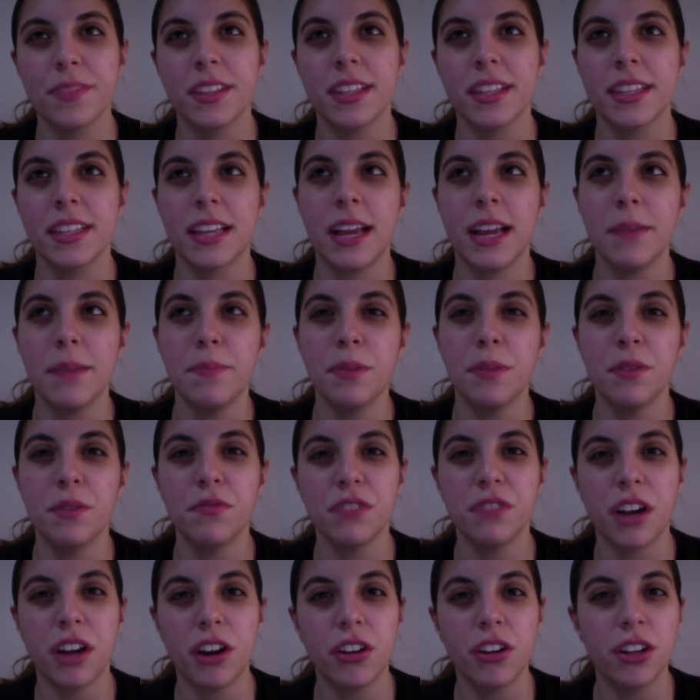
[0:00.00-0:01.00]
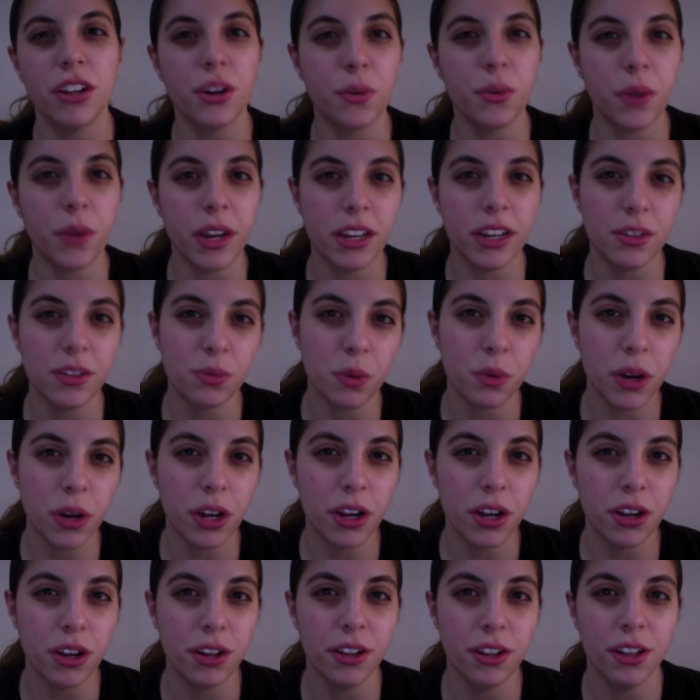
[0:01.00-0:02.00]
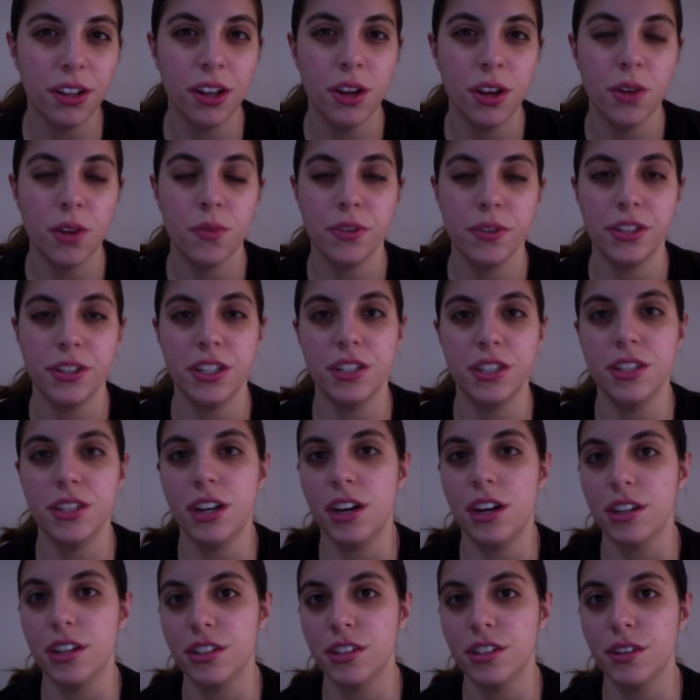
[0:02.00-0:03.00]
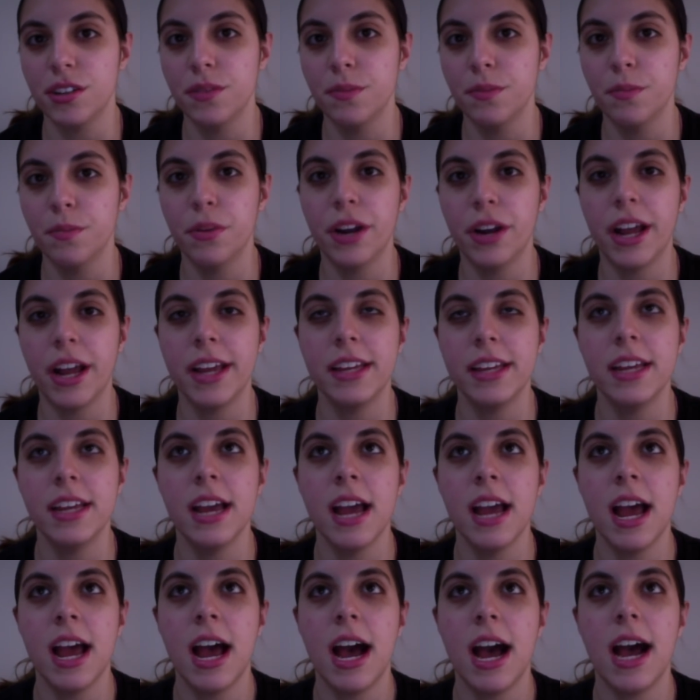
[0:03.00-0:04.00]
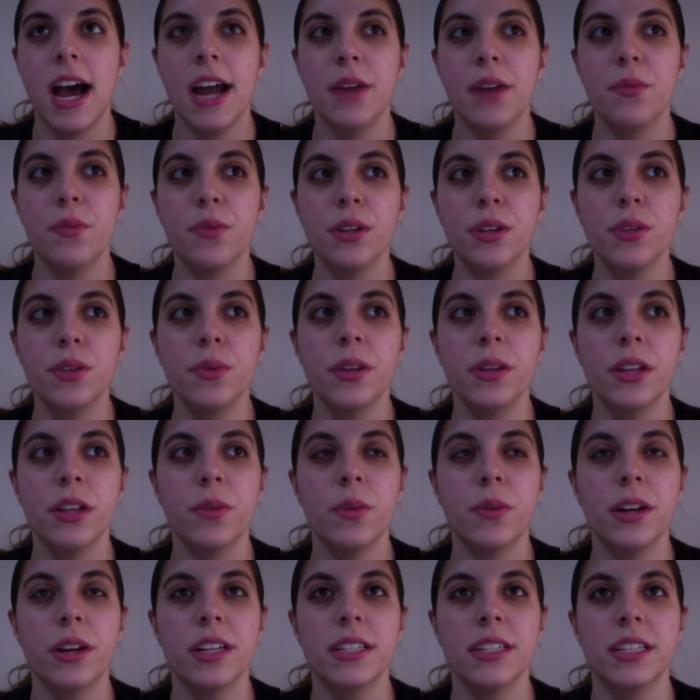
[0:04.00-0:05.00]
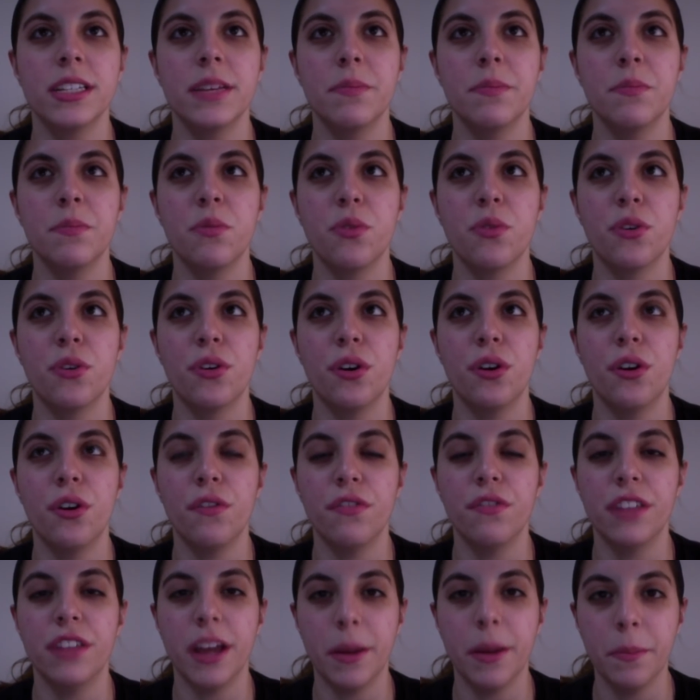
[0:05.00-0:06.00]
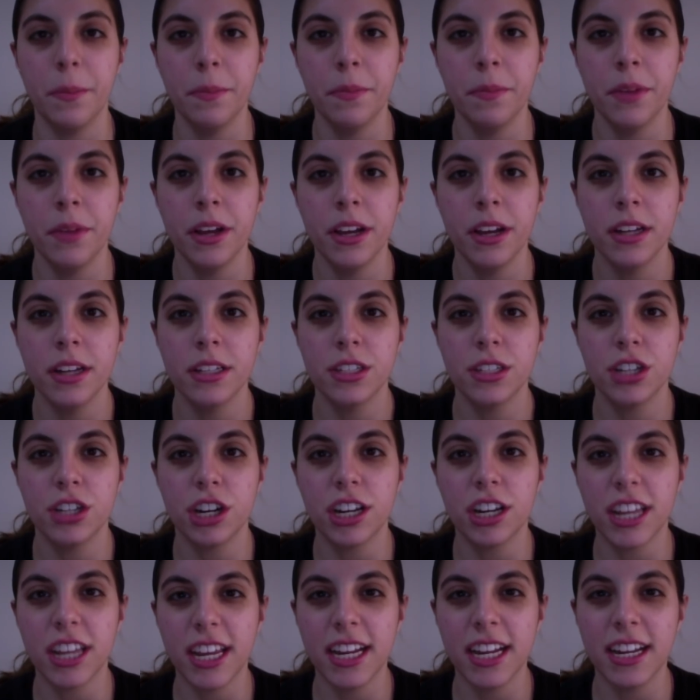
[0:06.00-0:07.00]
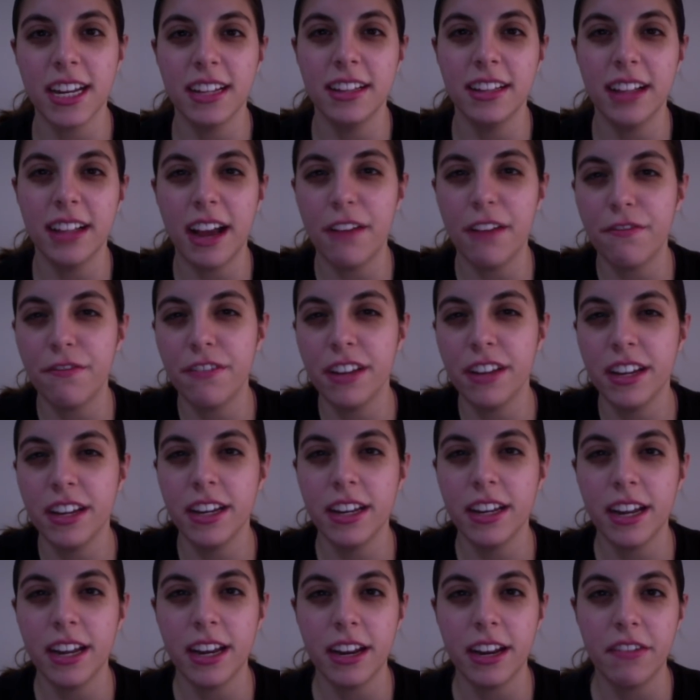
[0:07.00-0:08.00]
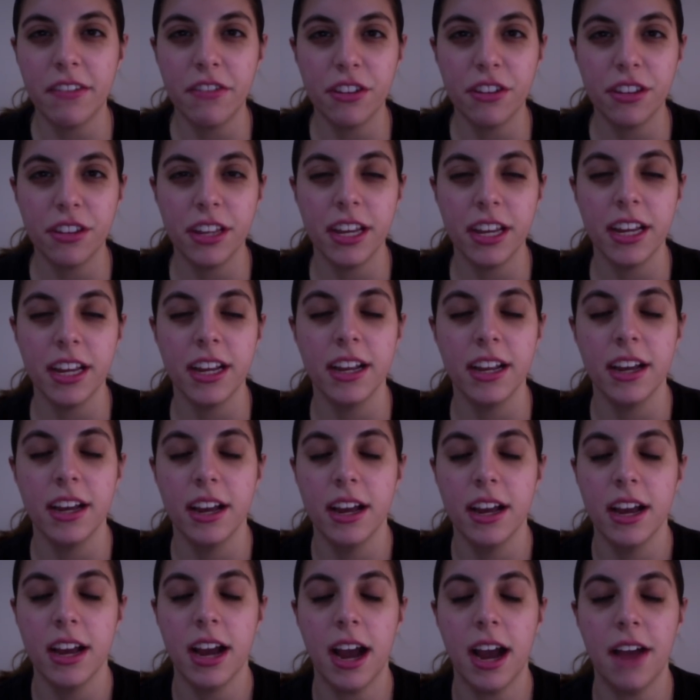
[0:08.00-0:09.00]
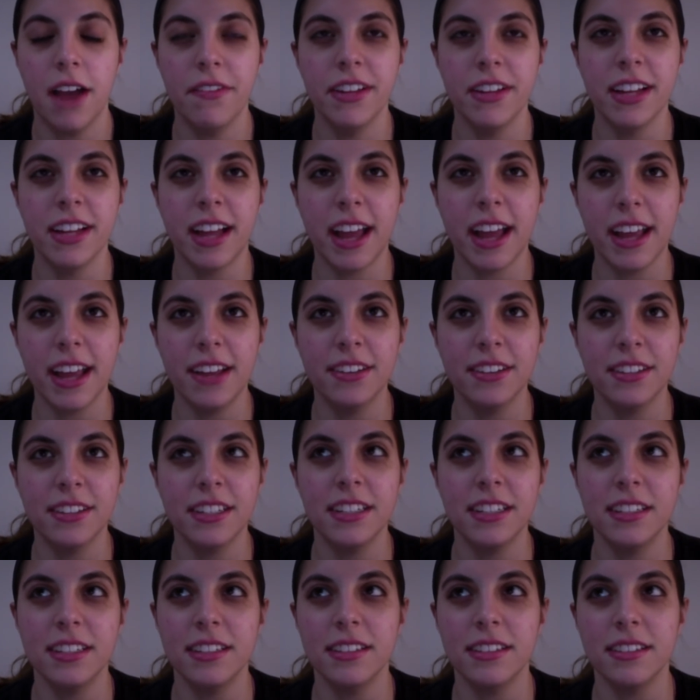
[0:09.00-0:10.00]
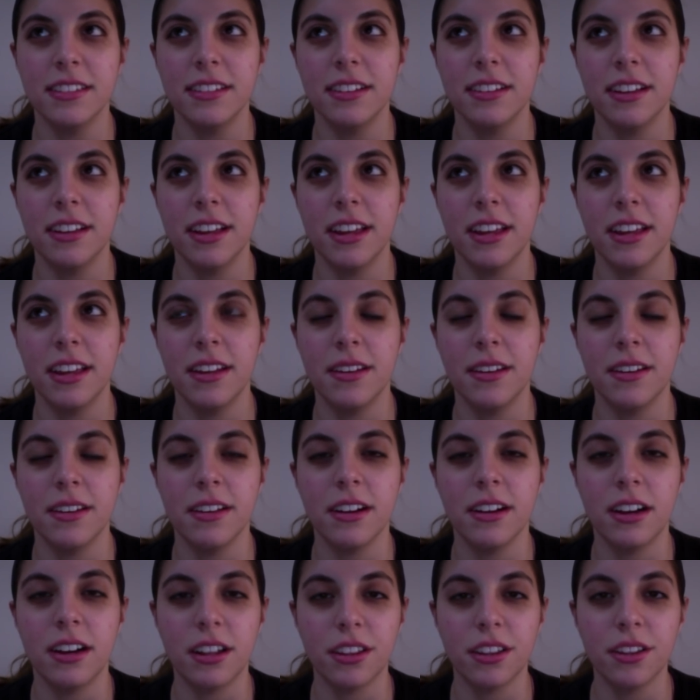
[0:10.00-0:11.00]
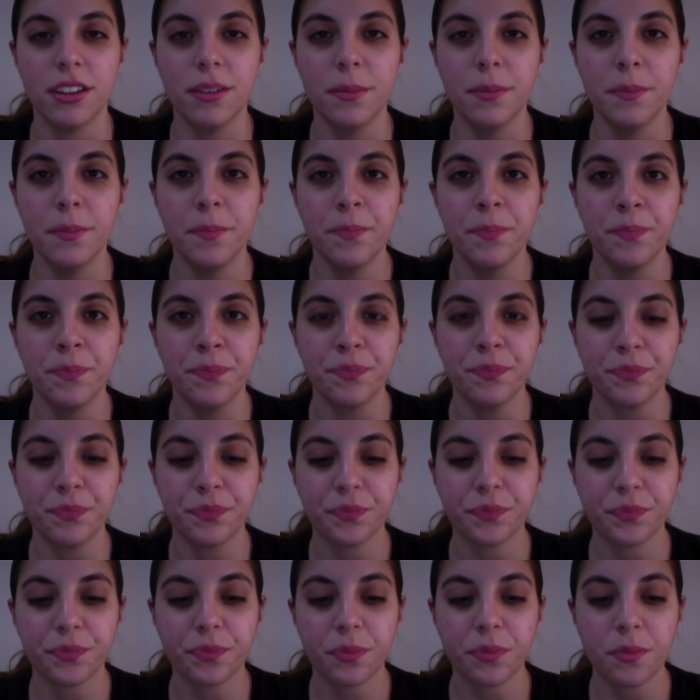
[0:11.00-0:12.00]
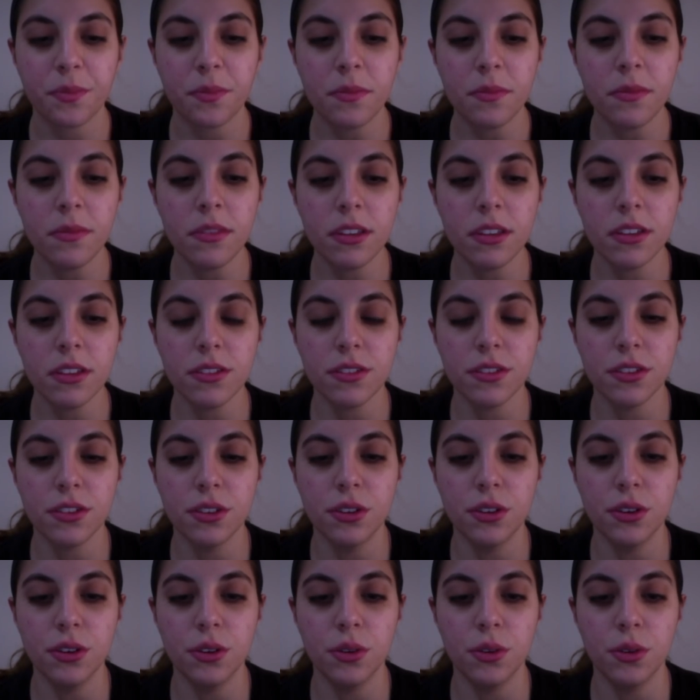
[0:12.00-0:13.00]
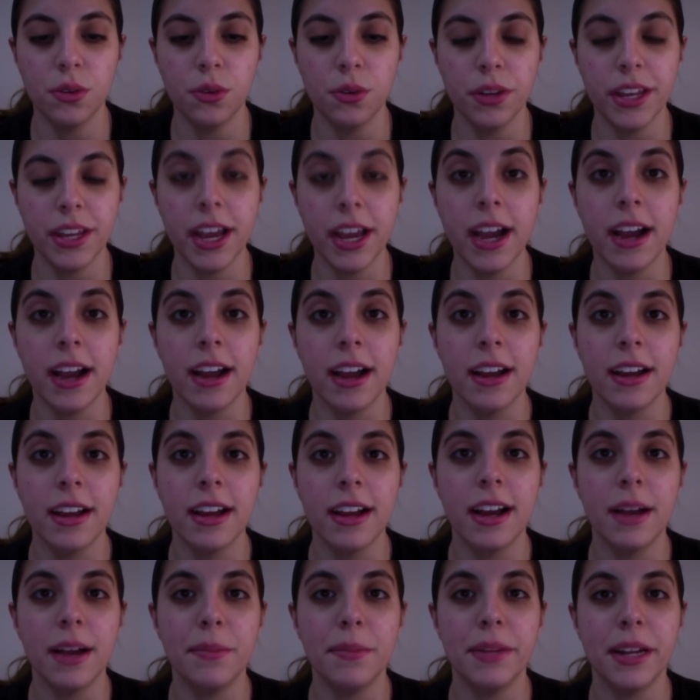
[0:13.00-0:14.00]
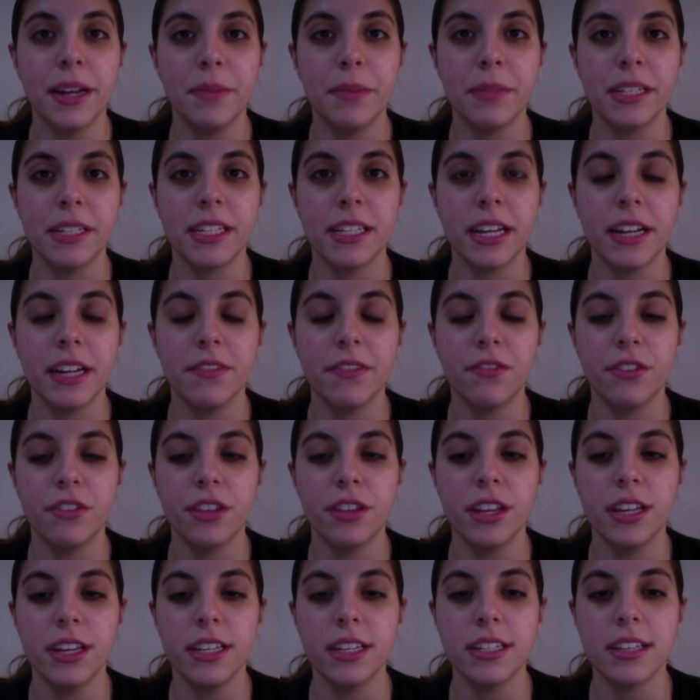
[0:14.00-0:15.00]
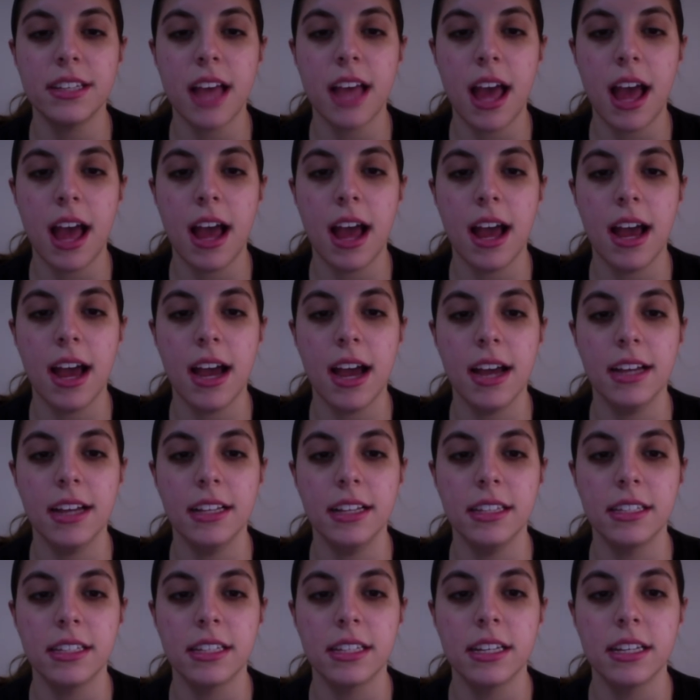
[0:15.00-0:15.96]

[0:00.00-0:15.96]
type of Harley Quinn as well, which is awesome, but I I really really want to see more of them talking and laughing and everything, having chaos in in Gotham. So yeah, I mean, I'm excited for this. And